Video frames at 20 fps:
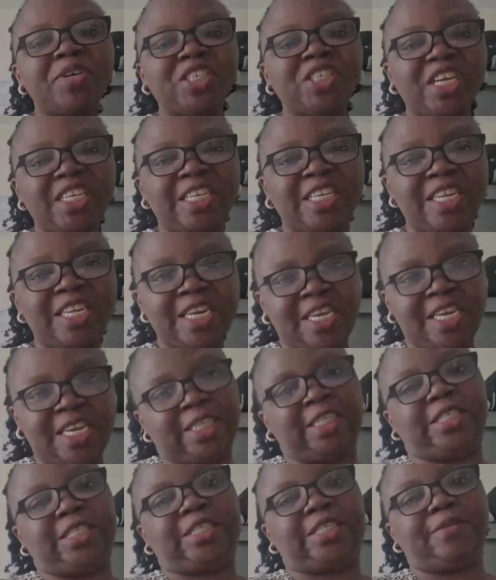what the
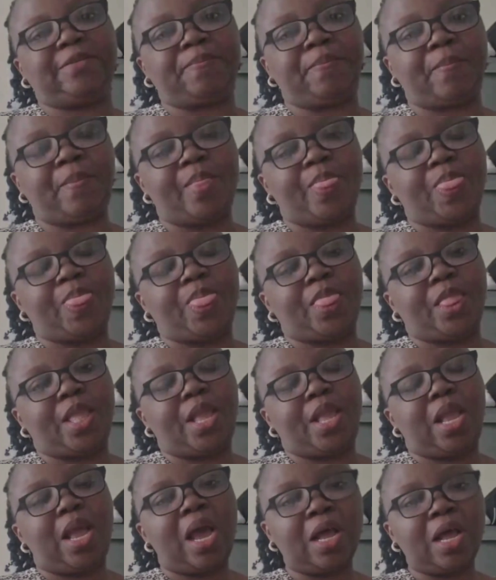patient needs
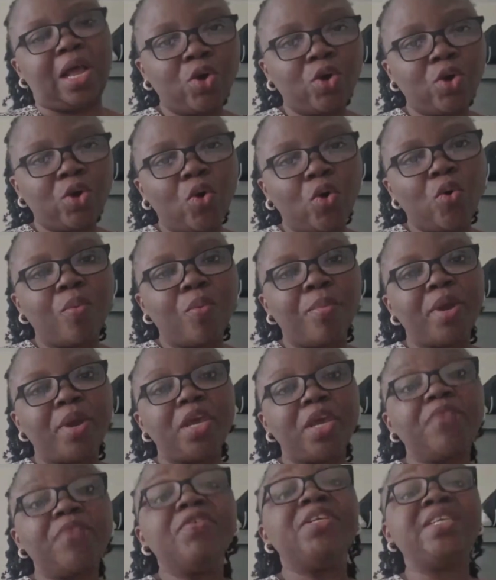at
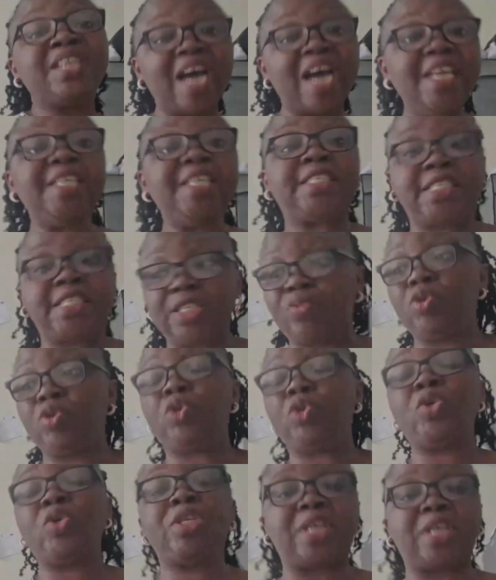home. Even the
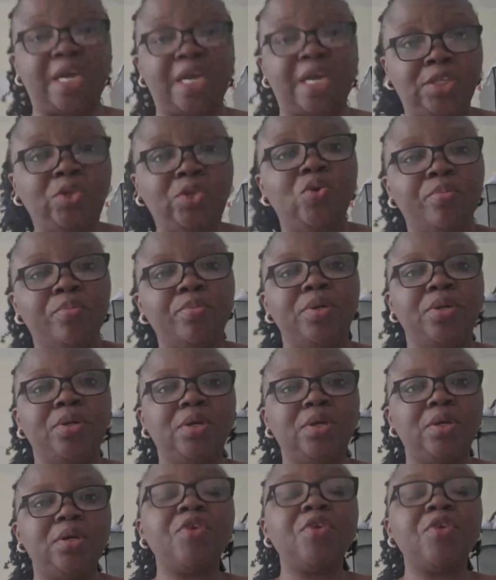dialysis, we do it at home.